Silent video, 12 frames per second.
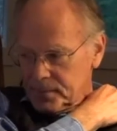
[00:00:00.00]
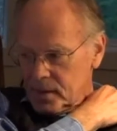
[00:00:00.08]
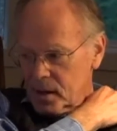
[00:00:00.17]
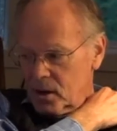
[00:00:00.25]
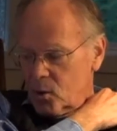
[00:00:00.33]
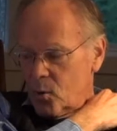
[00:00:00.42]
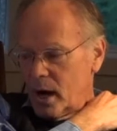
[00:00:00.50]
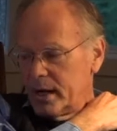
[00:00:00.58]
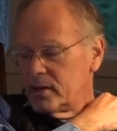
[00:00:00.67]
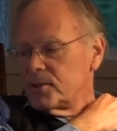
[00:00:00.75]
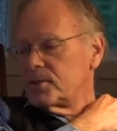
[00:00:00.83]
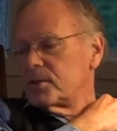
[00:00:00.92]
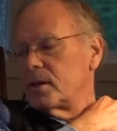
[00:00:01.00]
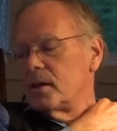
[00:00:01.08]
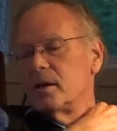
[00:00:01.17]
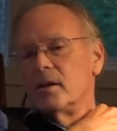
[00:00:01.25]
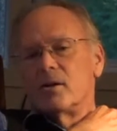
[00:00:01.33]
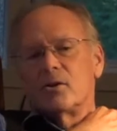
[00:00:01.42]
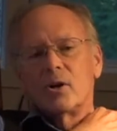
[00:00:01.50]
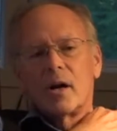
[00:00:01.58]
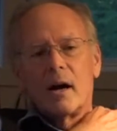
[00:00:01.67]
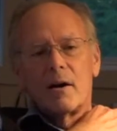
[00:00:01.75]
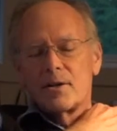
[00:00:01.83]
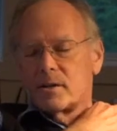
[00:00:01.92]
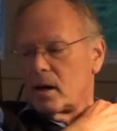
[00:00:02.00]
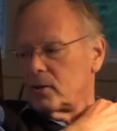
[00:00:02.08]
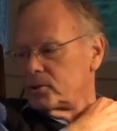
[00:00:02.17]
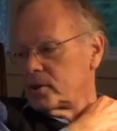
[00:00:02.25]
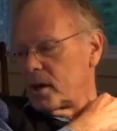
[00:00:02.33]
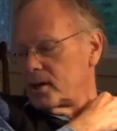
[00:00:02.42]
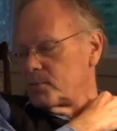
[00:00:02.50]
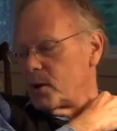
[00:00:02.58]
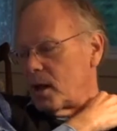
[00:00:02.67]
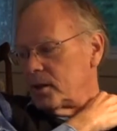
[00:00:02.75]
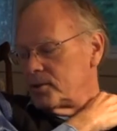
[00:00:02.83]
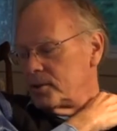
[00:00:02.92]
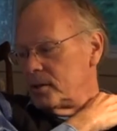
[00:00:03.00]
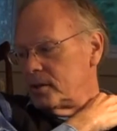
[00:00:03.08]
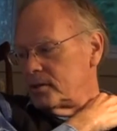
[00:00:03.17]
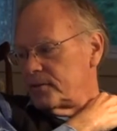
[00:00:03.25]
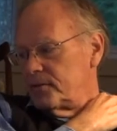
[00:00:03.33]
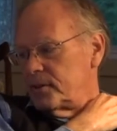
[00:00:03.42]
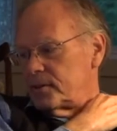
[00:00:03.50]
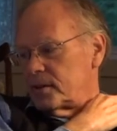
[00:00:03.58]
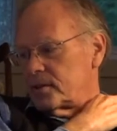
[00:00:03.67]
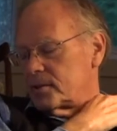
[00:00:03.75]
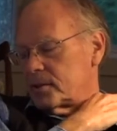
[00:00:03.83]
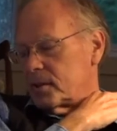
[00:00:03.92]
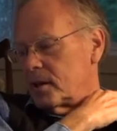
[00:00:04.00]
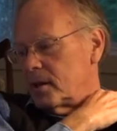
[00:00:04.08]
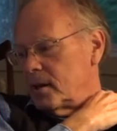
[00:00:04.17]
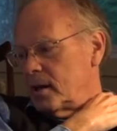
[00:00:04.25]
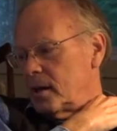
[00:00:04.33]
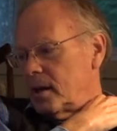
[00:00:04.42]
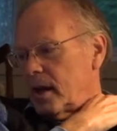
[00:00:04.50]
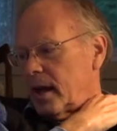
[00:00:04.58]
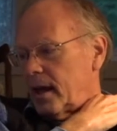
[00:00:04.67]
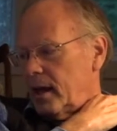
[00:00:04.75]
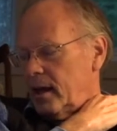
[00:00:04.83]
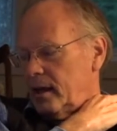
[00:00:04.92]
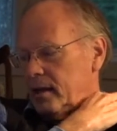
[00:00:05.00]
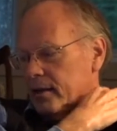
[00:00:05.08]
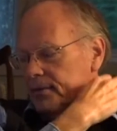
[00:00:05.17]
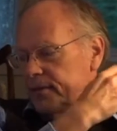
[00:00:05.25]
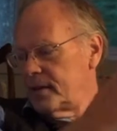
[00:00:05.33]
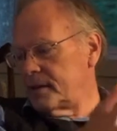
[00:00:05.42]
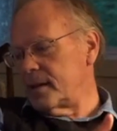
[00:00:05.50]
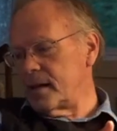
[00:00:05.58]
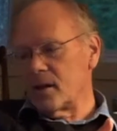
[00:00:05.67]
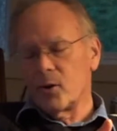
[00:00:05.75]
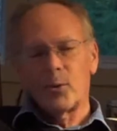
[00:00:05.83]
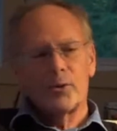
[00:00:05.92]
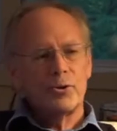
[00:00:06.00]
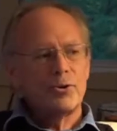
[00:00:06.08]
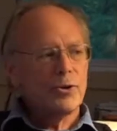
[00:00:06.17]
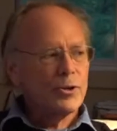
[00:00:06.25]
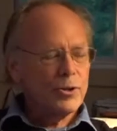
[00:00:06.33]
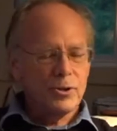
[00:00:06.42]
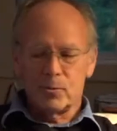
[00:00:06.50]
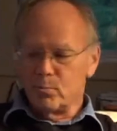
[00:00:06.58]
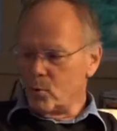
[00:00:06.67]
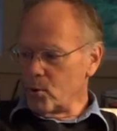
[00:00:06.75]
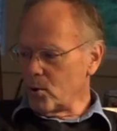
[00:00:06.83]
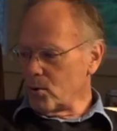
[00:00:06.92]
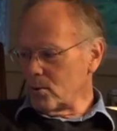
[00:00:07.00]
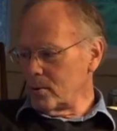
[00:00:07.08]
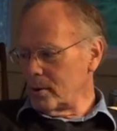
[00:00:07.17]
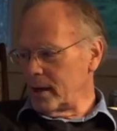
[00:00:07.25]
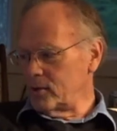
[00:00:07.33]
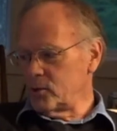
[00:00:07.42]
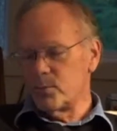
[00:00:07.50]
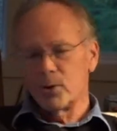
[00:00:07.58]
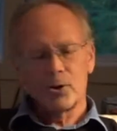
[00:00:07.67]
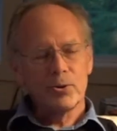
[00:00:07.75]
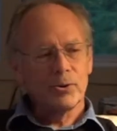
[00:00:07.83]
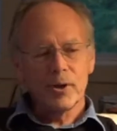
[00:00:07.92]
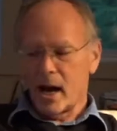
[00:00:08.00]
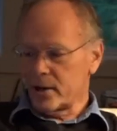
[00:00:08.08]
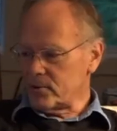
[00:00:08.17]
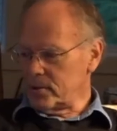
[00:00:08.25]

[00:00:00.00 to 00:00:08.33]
Aquinas took Aristotle's cosmology and his physics, and he fit it together with the Church's moral and spiritual doctrine.